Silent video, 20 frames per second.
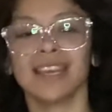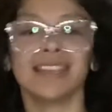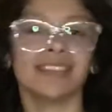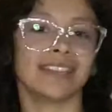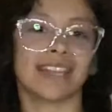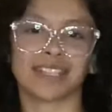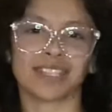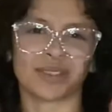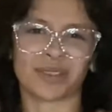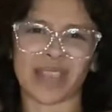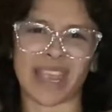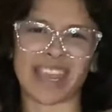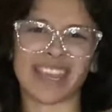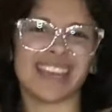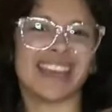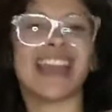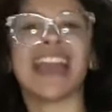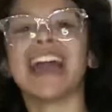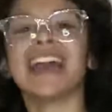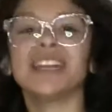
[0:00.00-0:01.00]
That's okay.
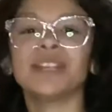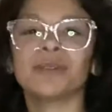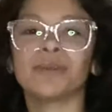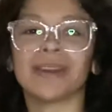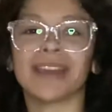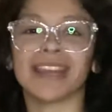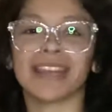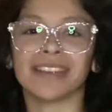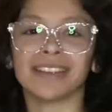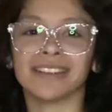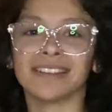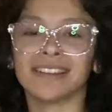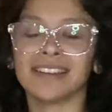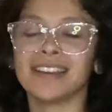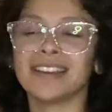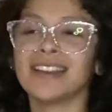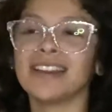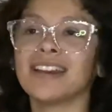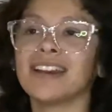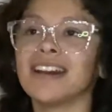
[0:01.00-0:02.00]
Anyway,
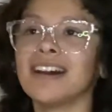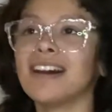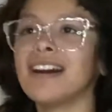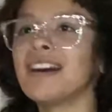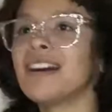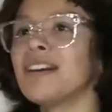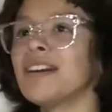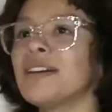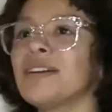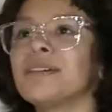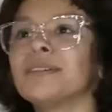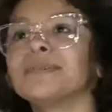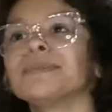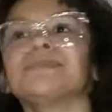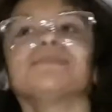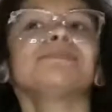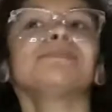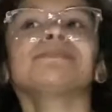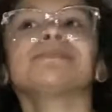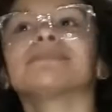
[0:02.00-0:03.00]

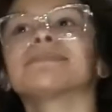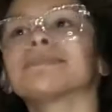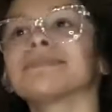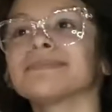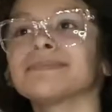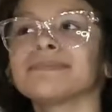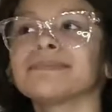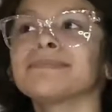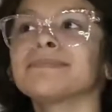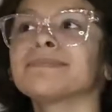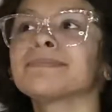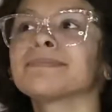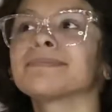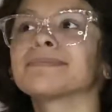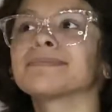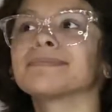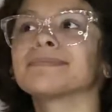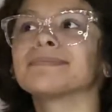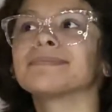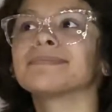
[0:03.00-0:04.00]
um, hmm.
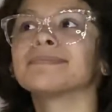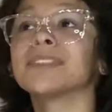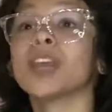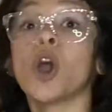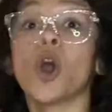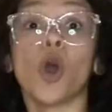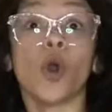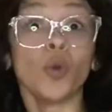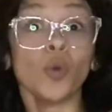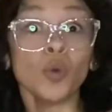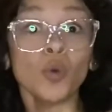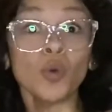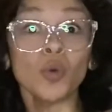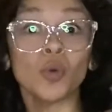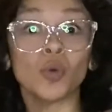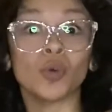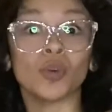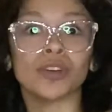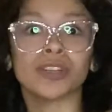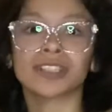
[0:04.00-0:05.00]

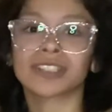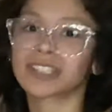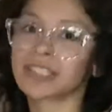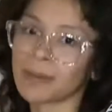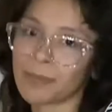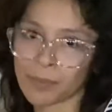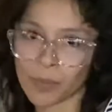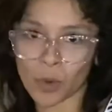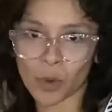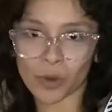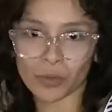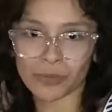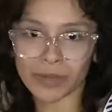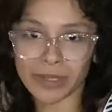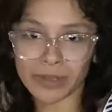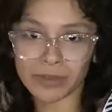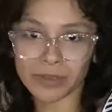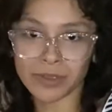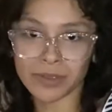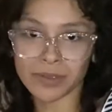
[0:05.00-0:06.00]
Ooh, some more
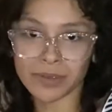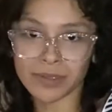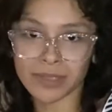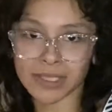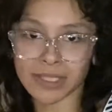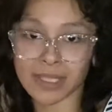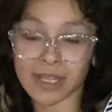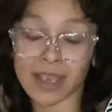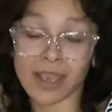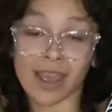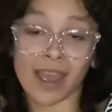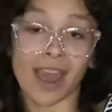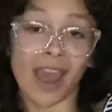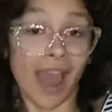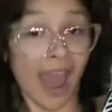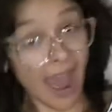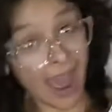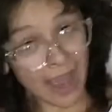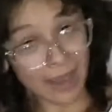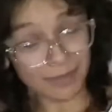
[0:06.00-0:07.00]
real news.
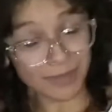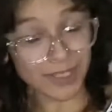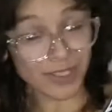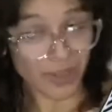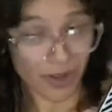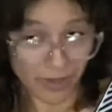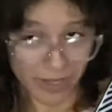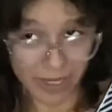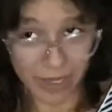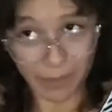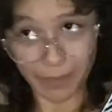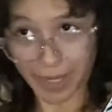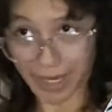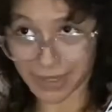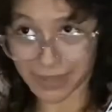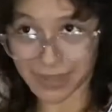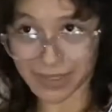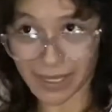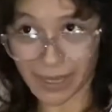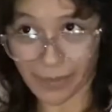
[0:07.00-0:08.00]
I'm starting a
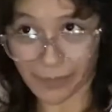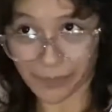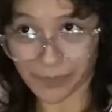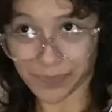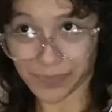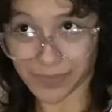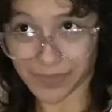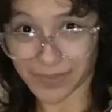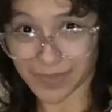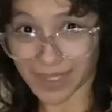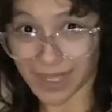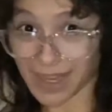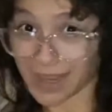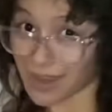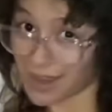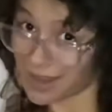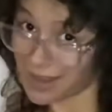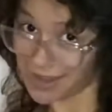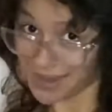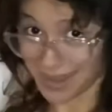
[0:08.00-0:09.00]
band. Woo!
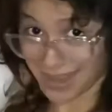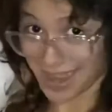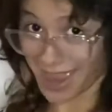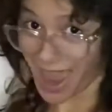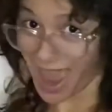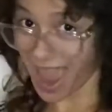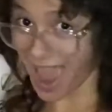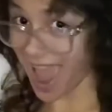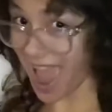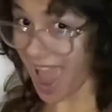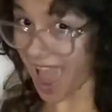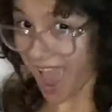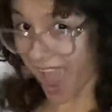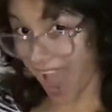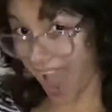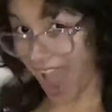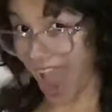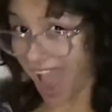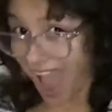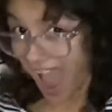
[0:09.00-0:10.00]

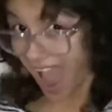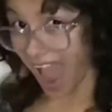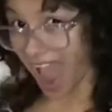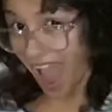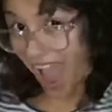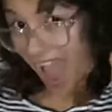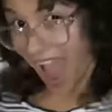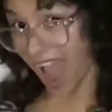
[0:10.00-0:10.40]
Yay!